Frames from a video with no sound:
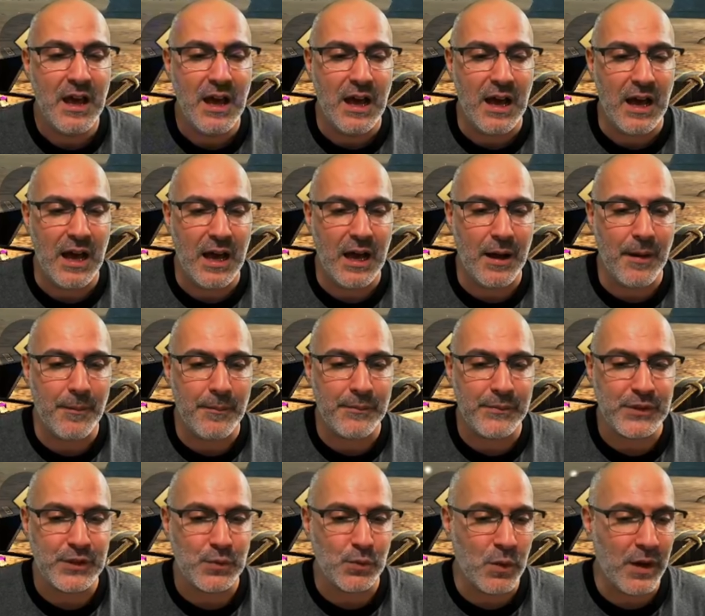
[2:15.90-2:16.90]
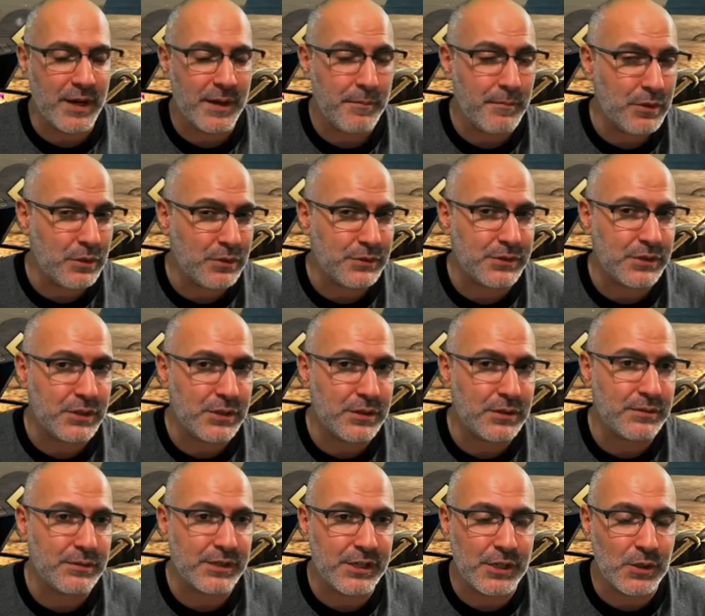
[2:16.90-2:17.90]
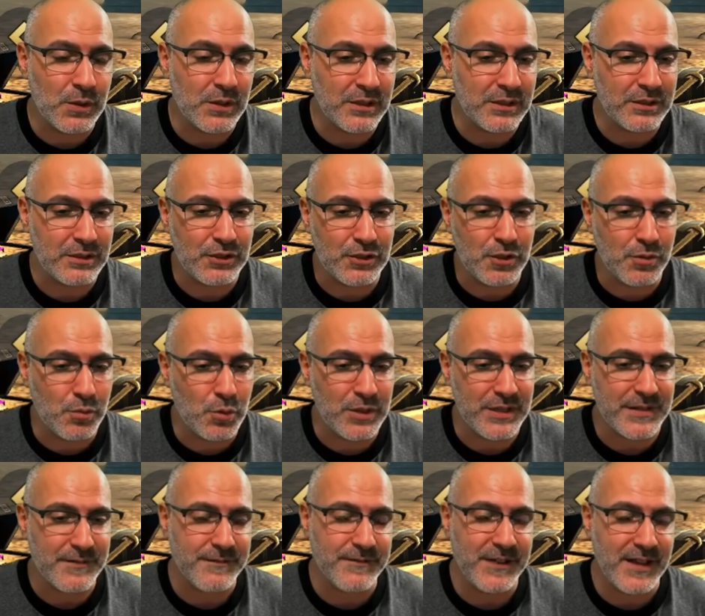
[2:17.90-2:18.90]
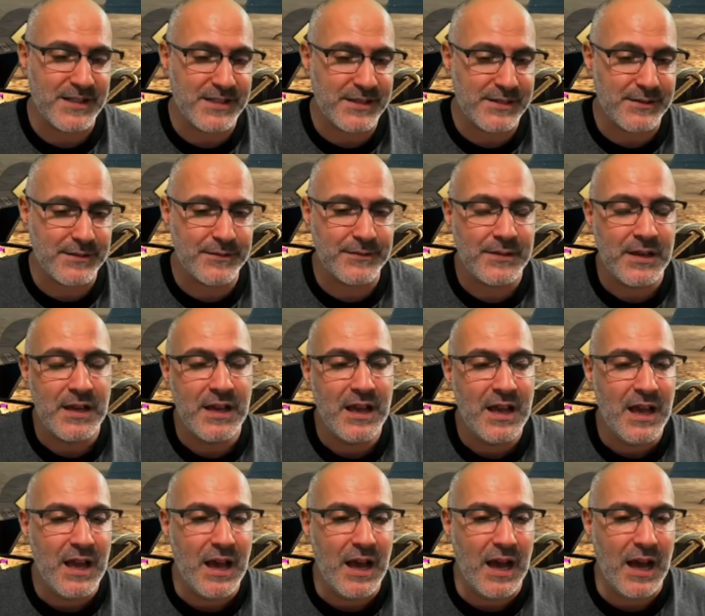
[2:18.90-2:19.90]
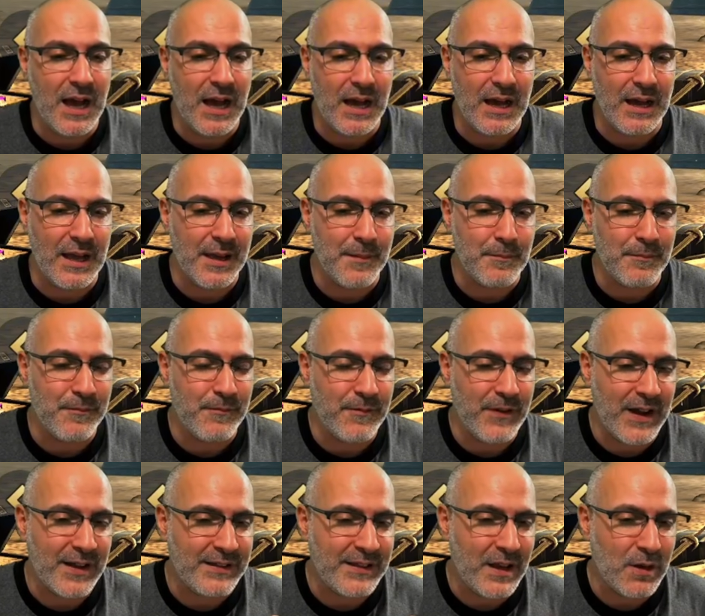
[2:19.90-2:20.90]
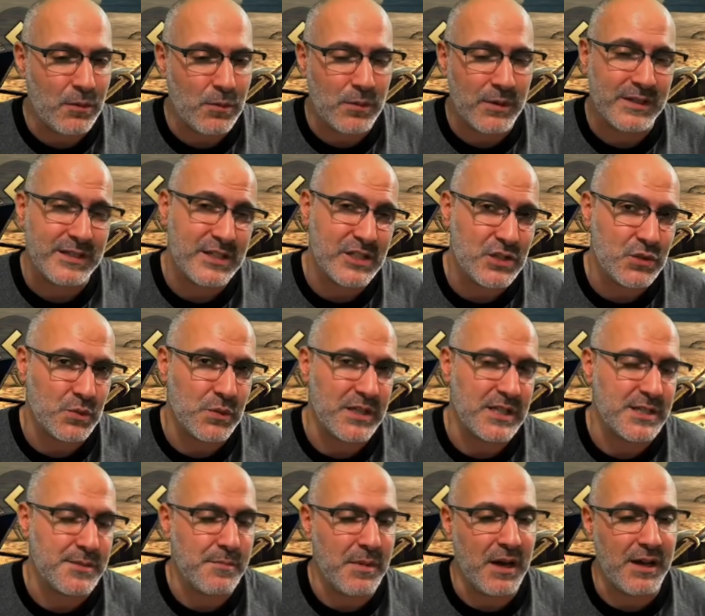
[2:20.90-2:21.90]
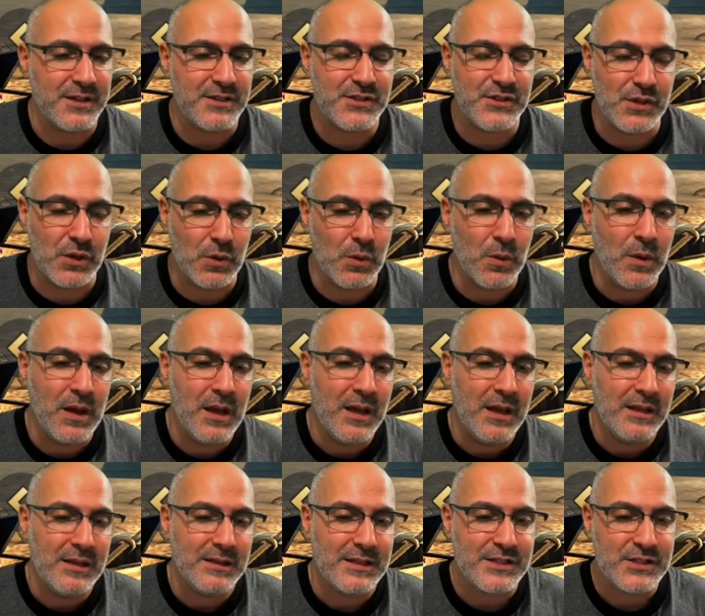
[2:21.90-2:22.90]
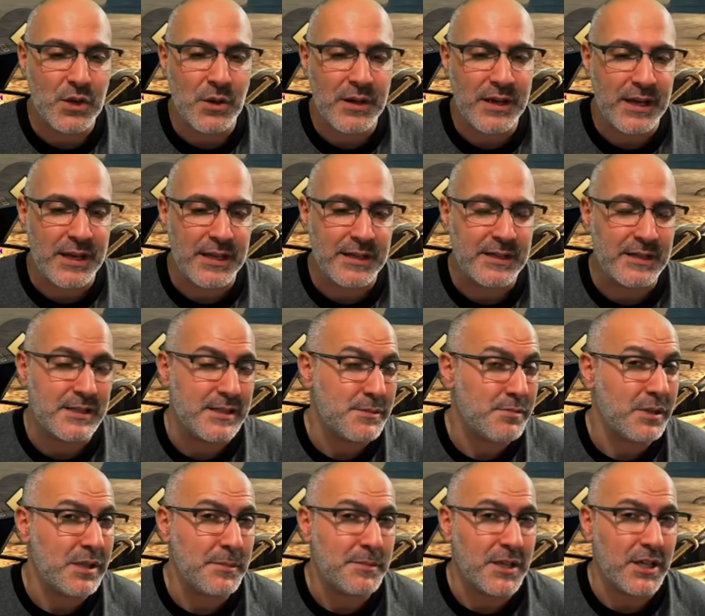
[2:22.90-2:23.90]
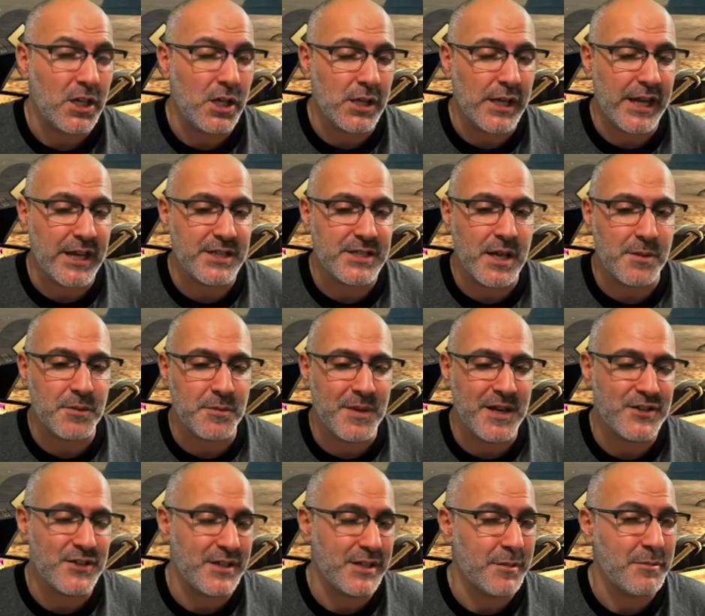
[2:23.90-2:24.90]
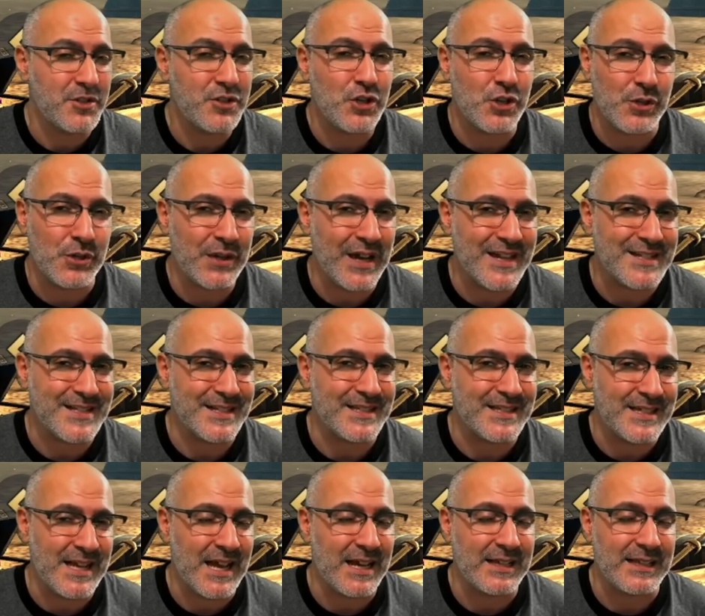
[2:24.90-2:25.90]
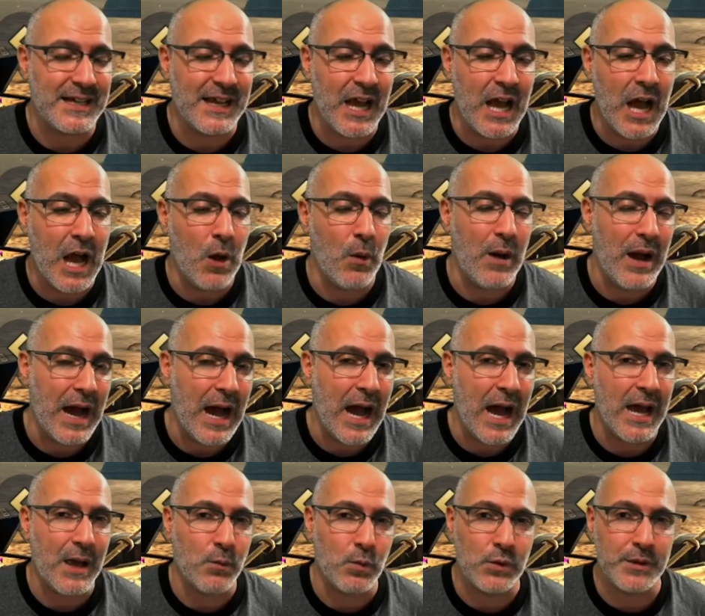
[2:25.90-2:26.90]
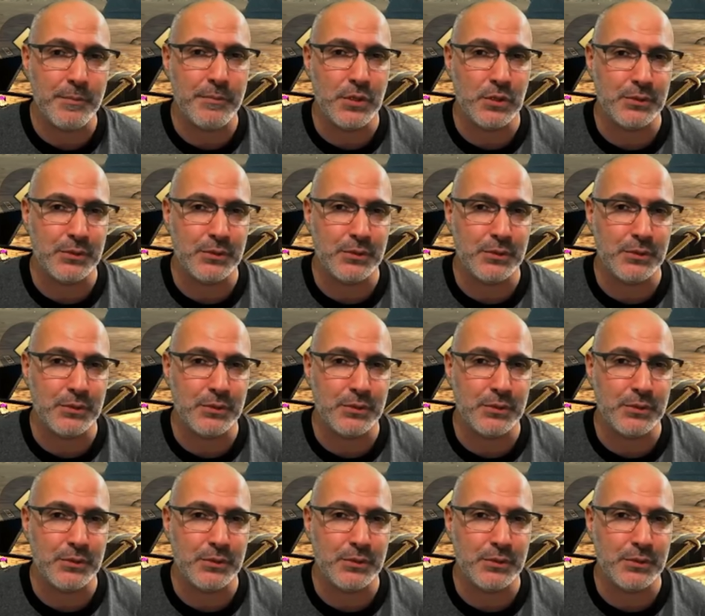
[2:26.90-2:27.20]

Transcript: Um, you want to build her, you know, a little more defensive uh, and find that really sweet spot. So let's go ahead. Let's pull up the Hell Hades Optimizer, and I'm going to show you guys exactly how I would build